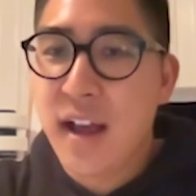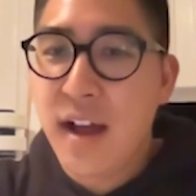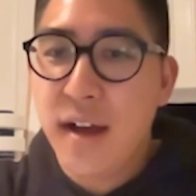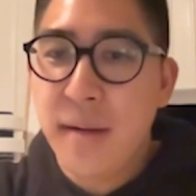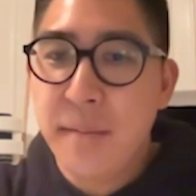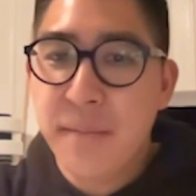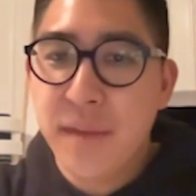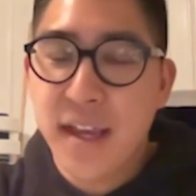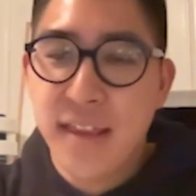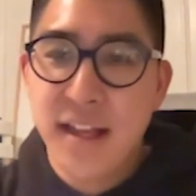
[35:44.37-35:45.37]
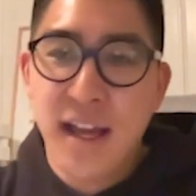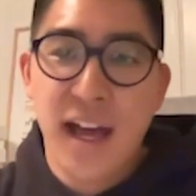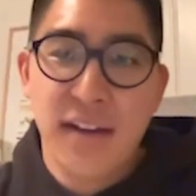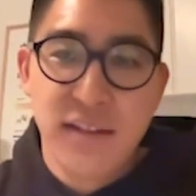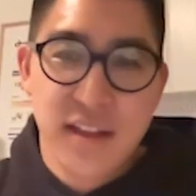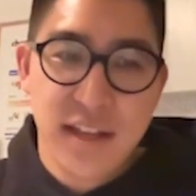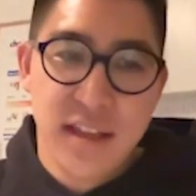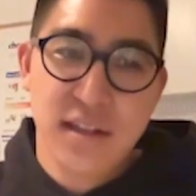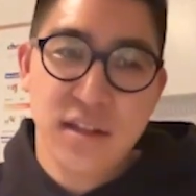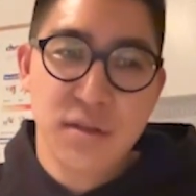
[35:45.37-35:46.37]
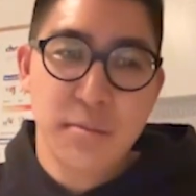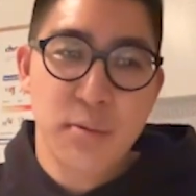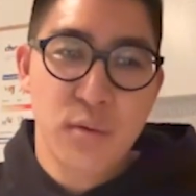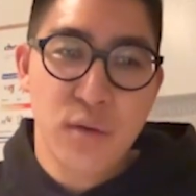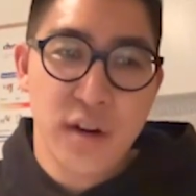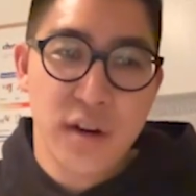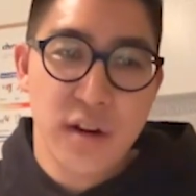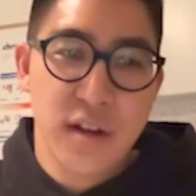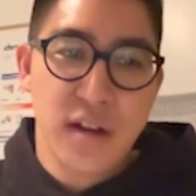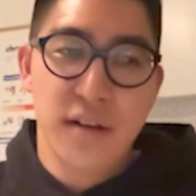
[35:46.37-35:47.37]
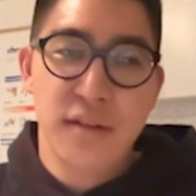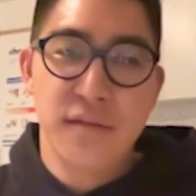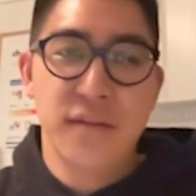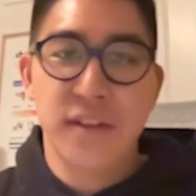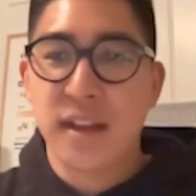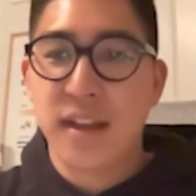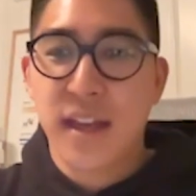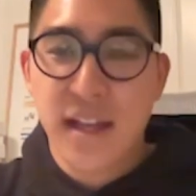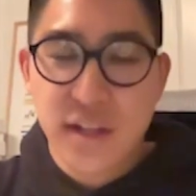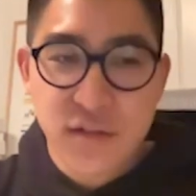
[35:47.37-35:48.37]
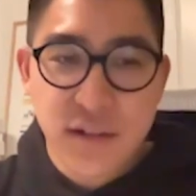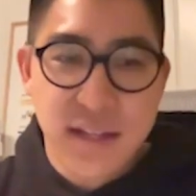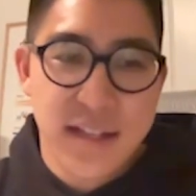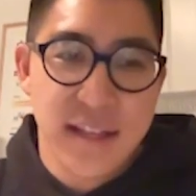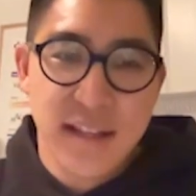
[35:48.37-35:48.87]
and then having like the support of Andreessen.